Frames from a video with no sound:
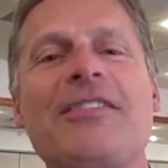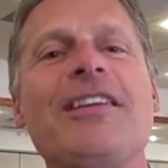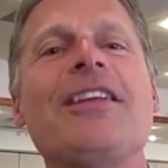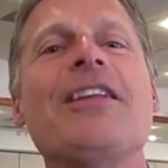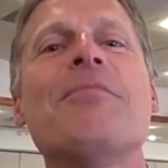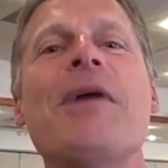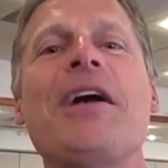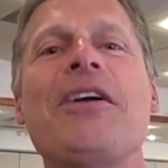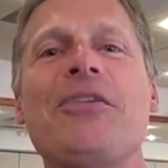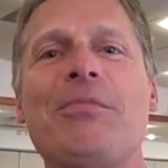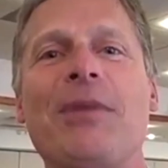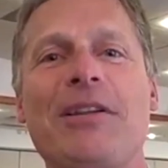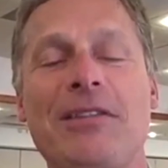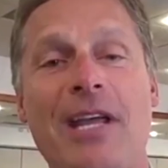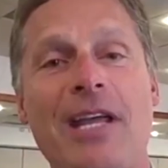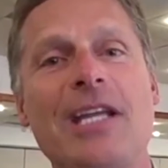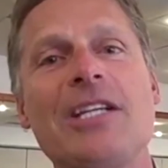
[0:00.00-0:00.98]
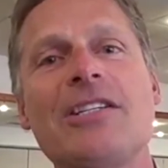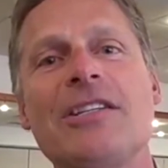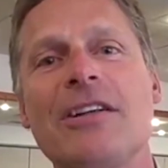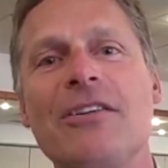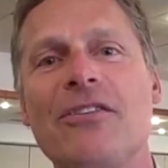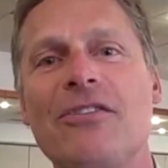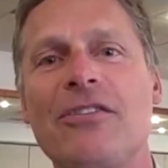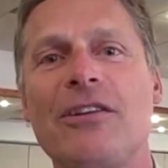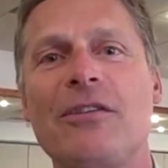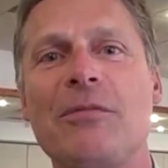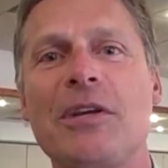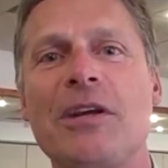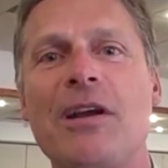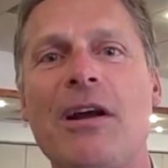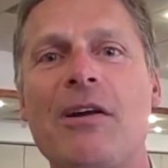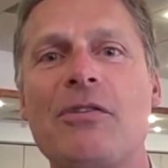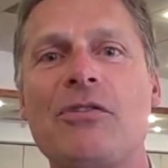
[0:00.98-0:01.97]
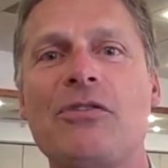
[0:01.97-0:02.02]
Exceeded my expectations in
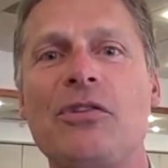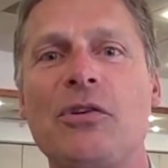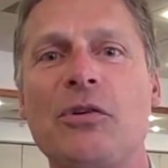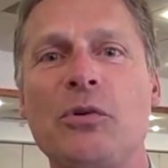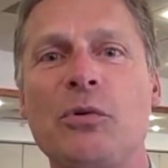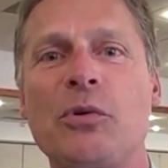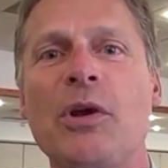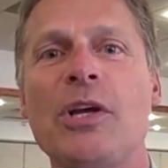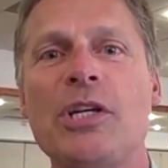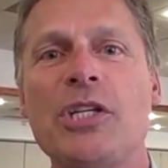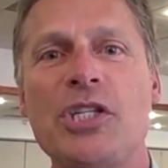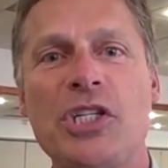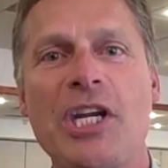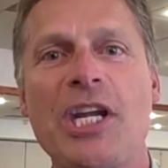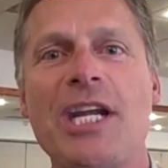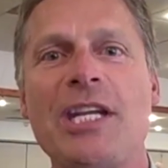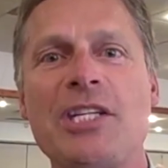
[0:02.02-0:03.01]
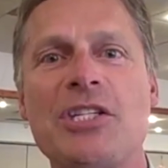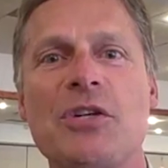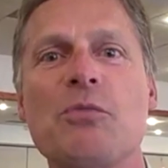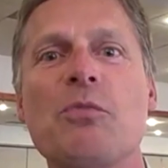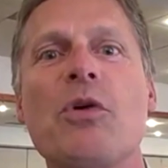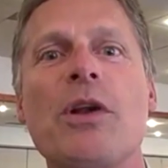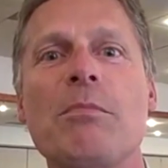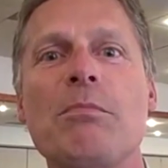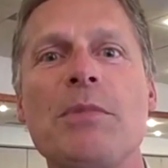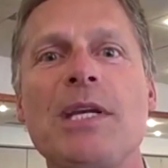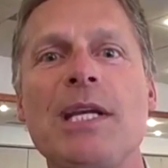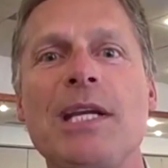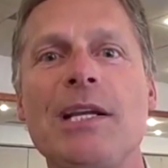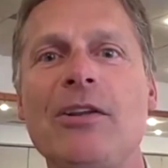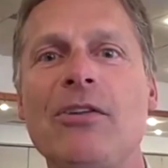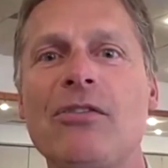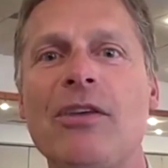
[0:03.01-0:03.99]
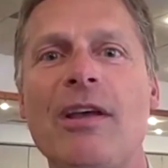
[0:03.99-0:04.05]
regard to change and what it
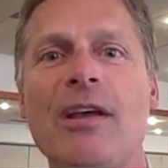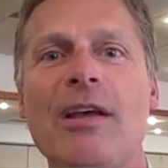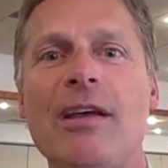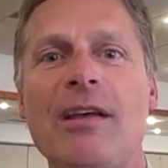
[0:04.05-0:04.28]
means,